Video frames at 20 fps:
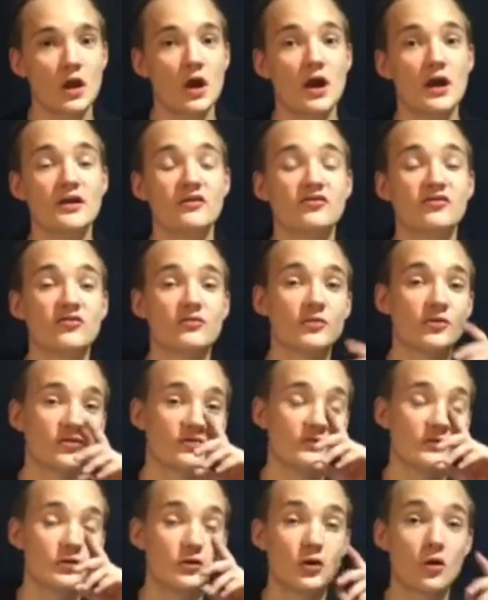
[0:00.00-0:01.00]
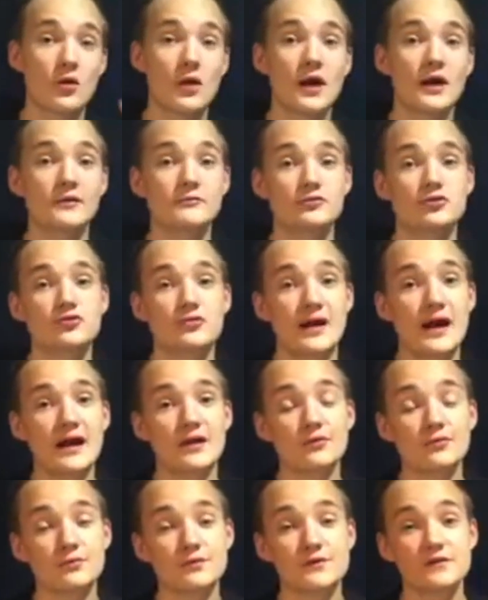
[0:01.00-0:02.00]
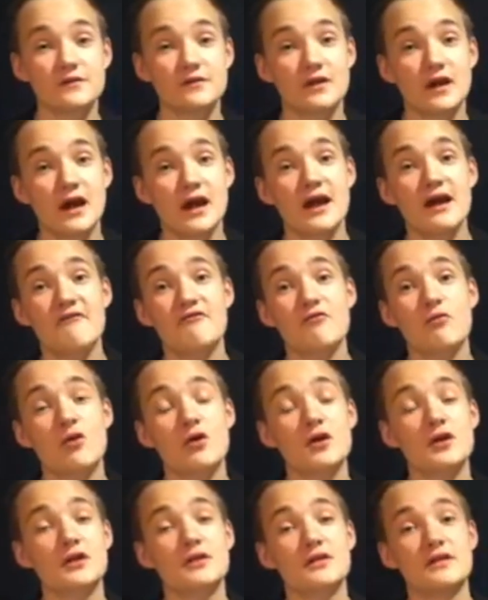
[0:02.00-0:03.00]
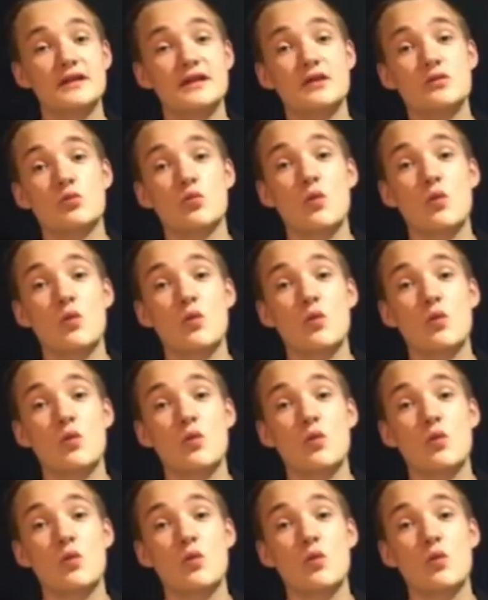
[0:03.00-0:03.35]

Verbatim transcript: Alright, so as most of you know, I'm Drew Adams. I have won the